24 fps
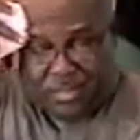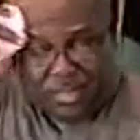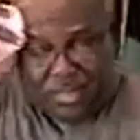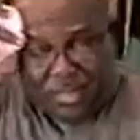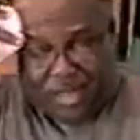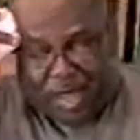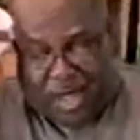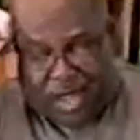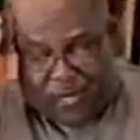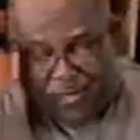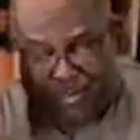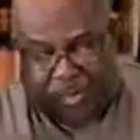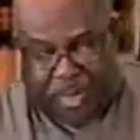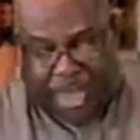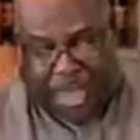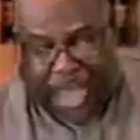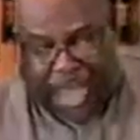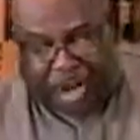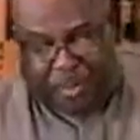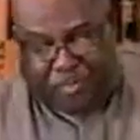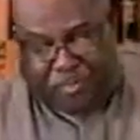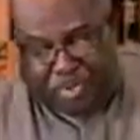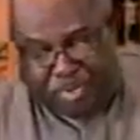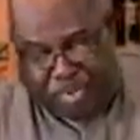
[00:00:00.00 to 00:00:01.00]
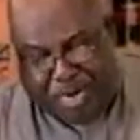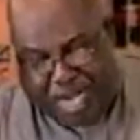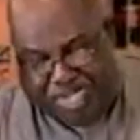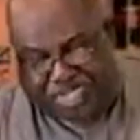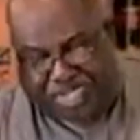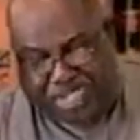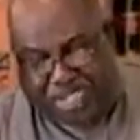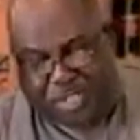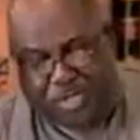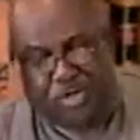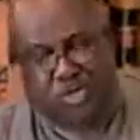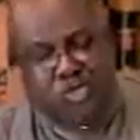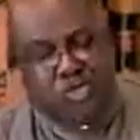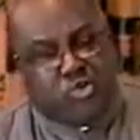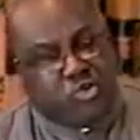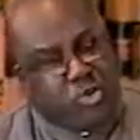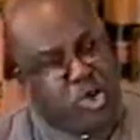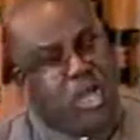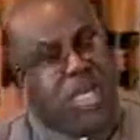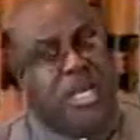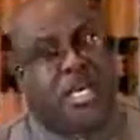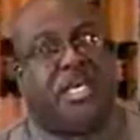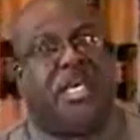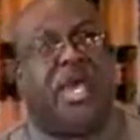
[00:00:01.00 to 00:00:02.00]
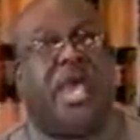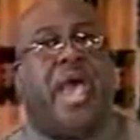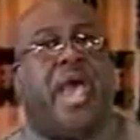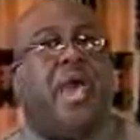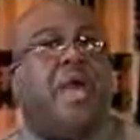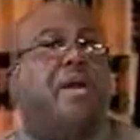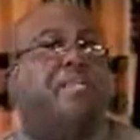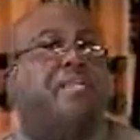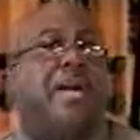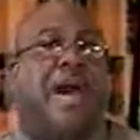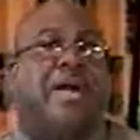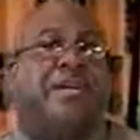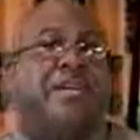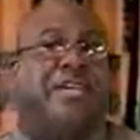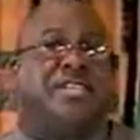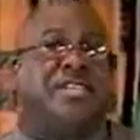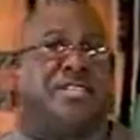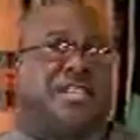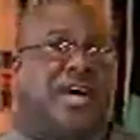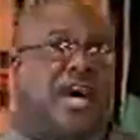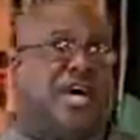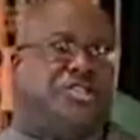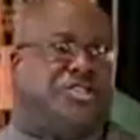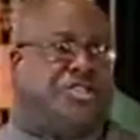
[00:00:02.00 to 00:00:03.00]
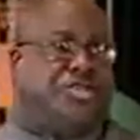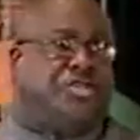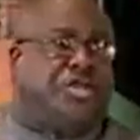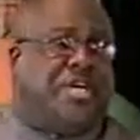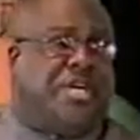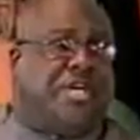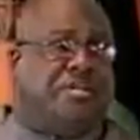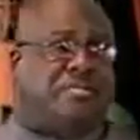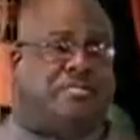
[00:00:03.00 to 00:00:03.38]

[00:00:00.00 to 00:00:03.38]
Now, if we had a president who really cared about this country,